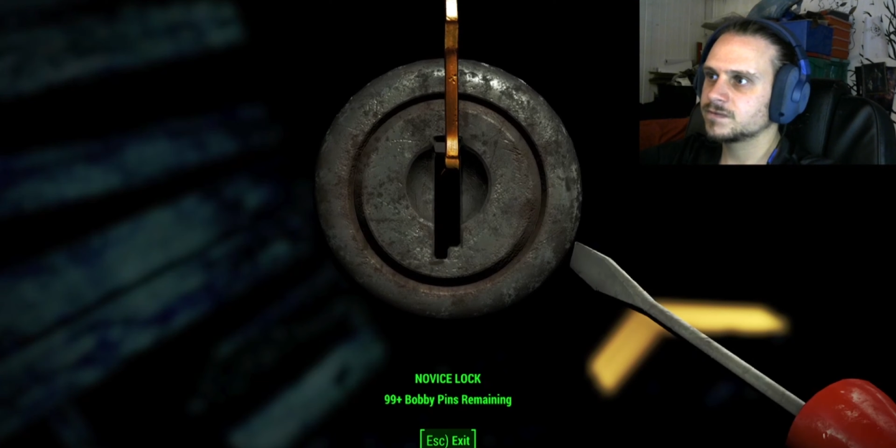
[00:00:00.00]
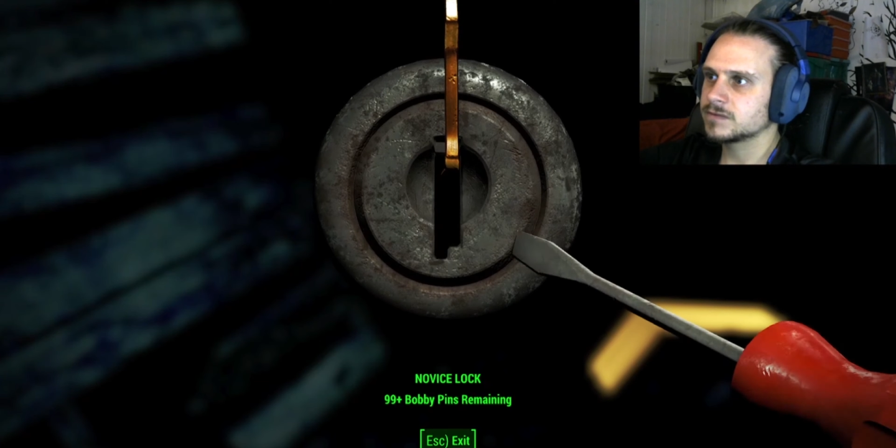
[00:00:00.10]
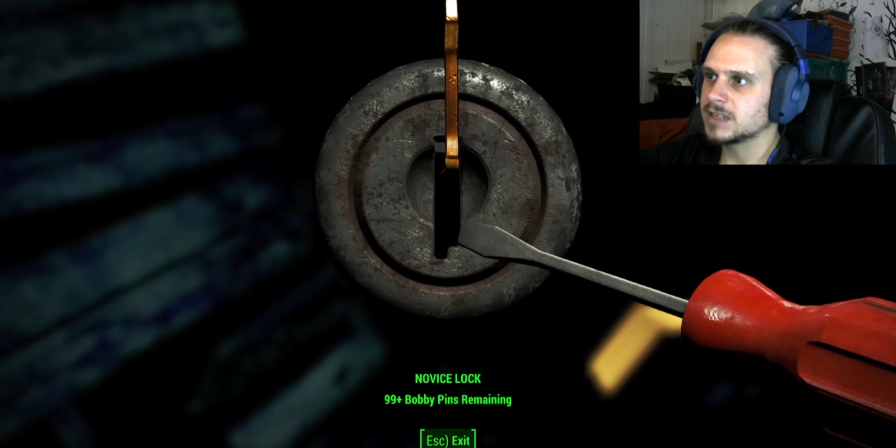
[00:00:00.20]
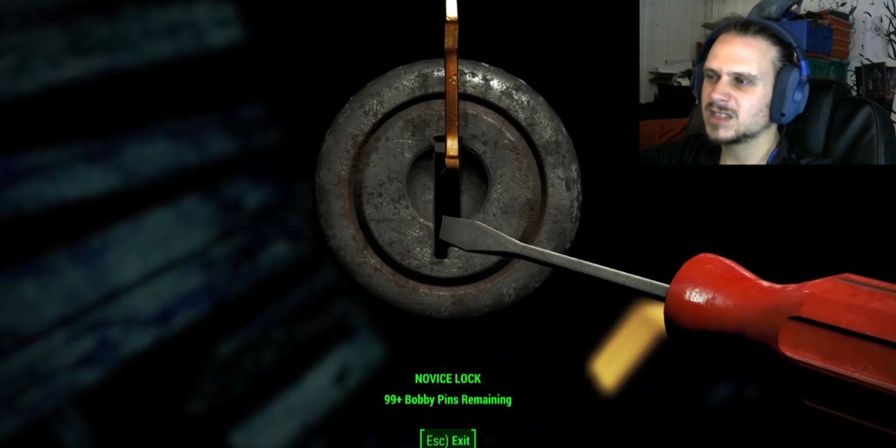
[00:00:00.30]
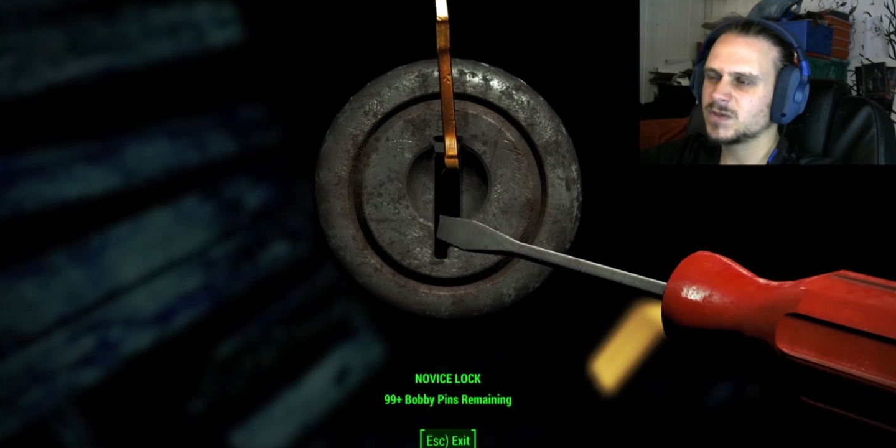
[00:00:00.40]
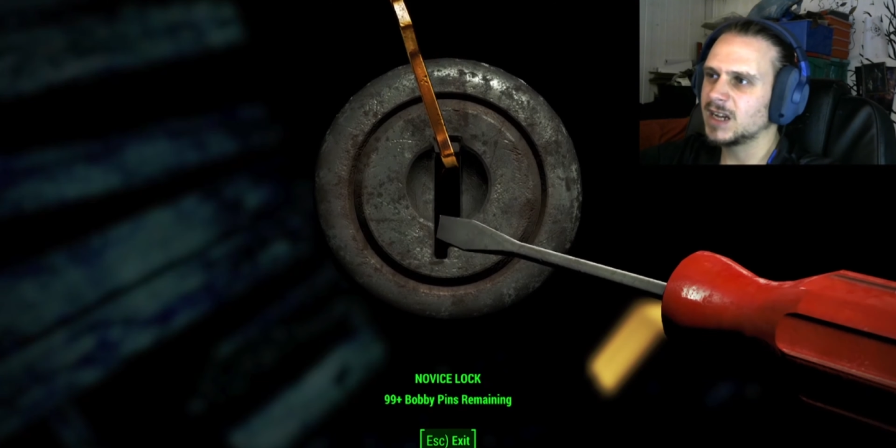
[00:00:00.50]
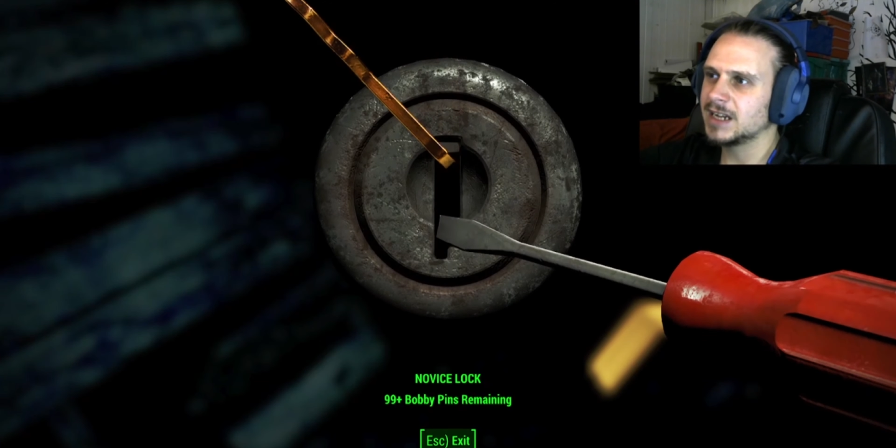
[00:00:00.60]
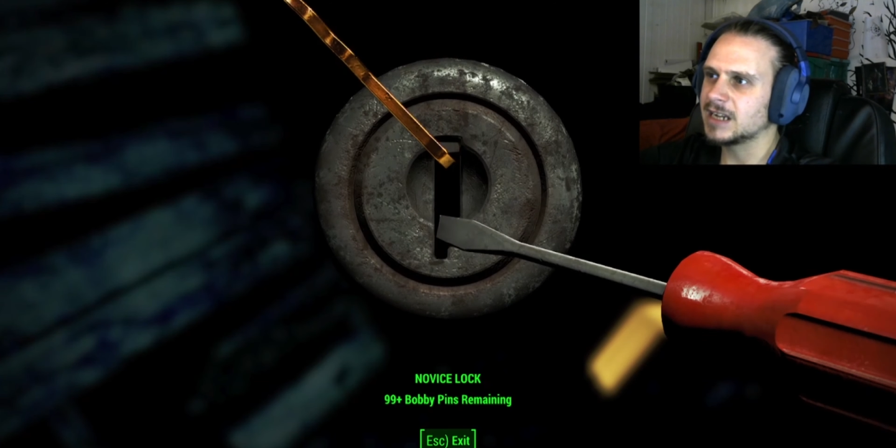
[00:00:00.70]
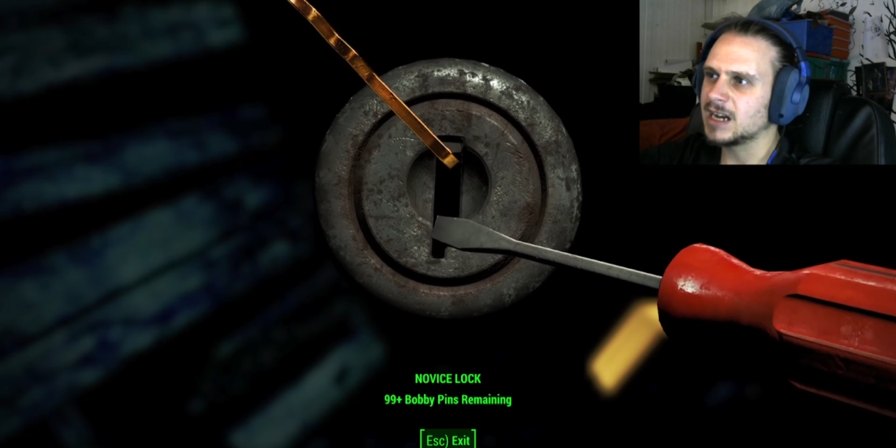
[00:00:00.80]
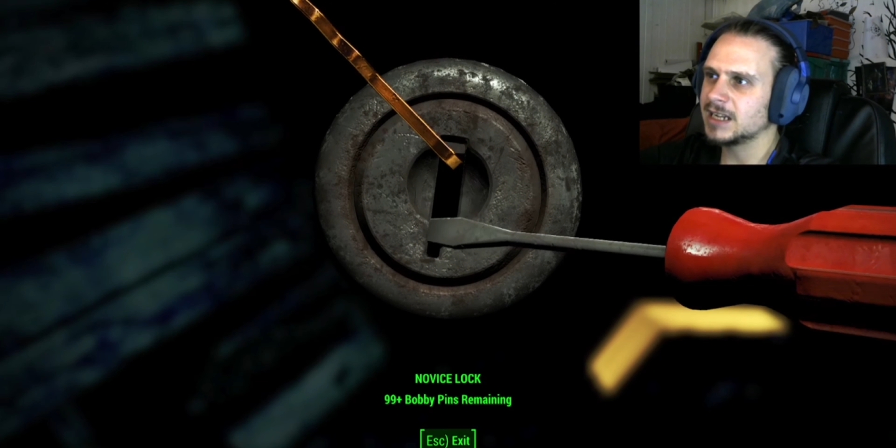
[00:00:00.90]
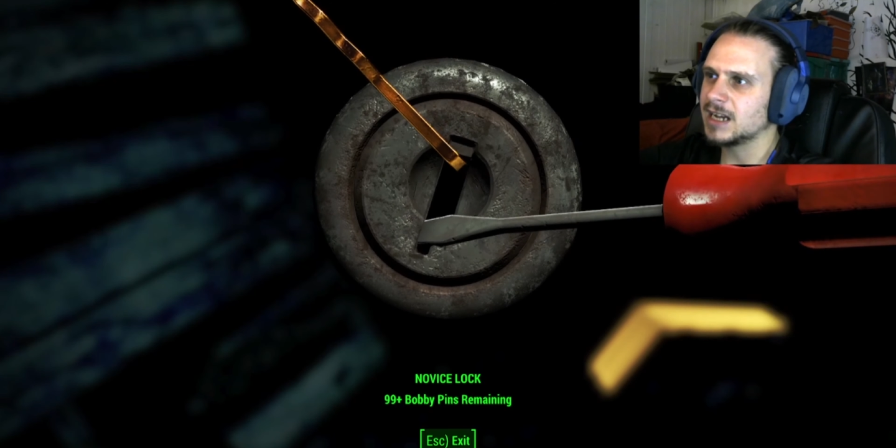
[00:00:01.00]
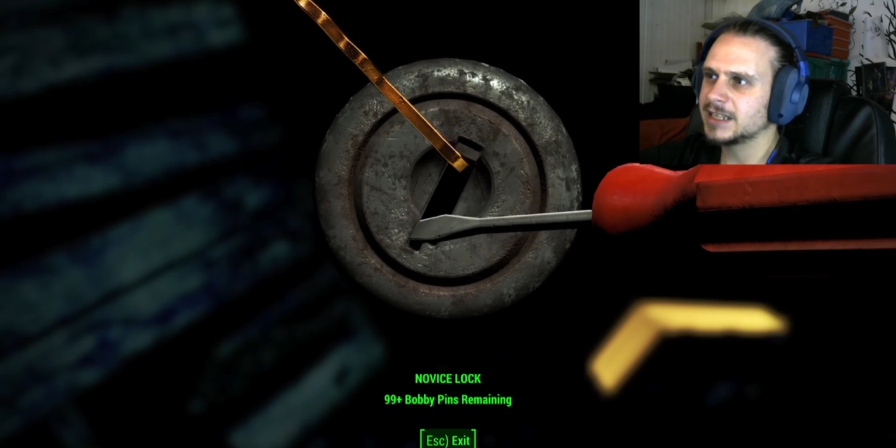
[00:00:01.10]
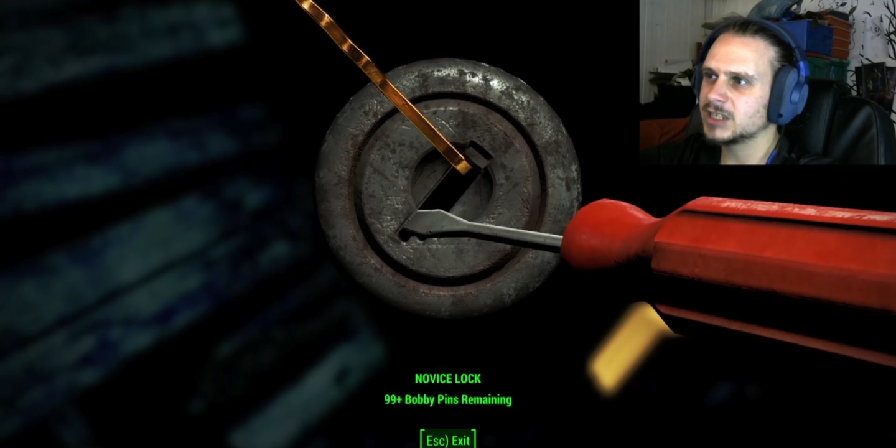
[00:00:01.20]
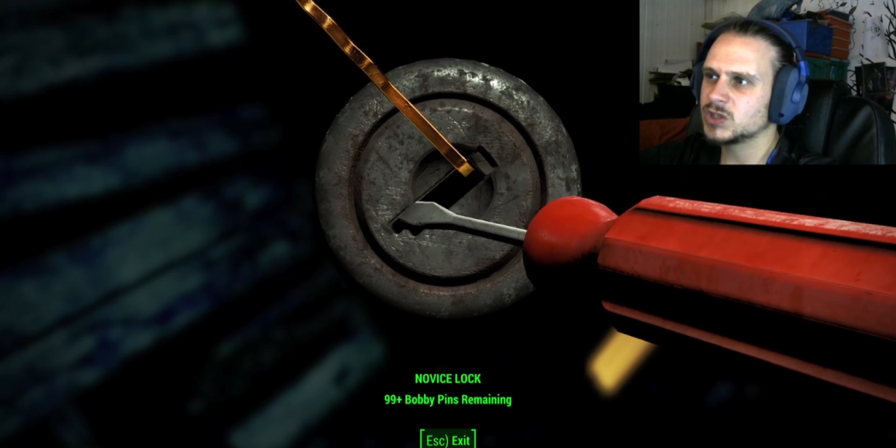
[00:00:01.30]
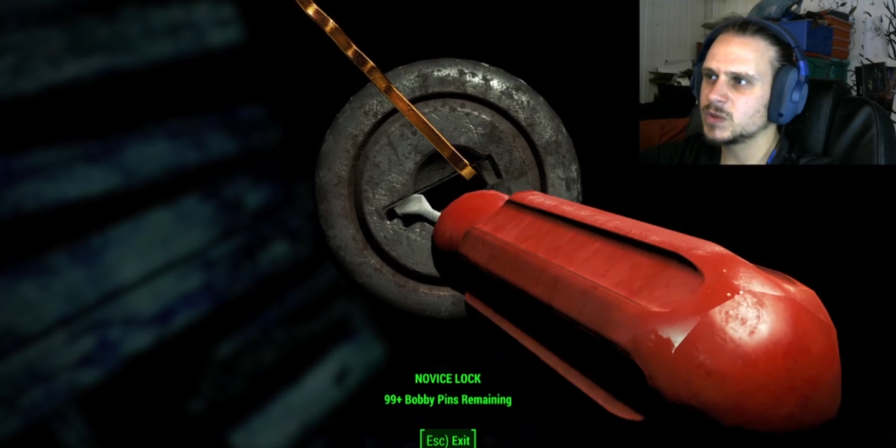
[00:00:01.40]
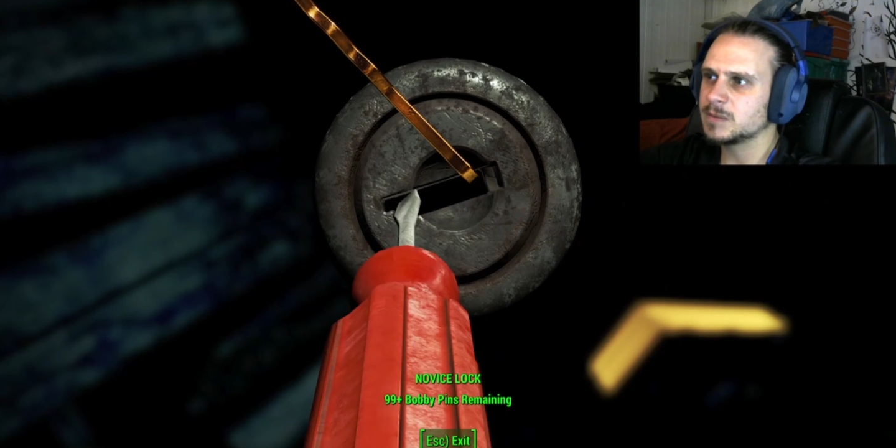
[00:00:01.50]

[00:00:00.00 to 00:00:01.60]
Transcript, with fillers: It's fine. I, I can do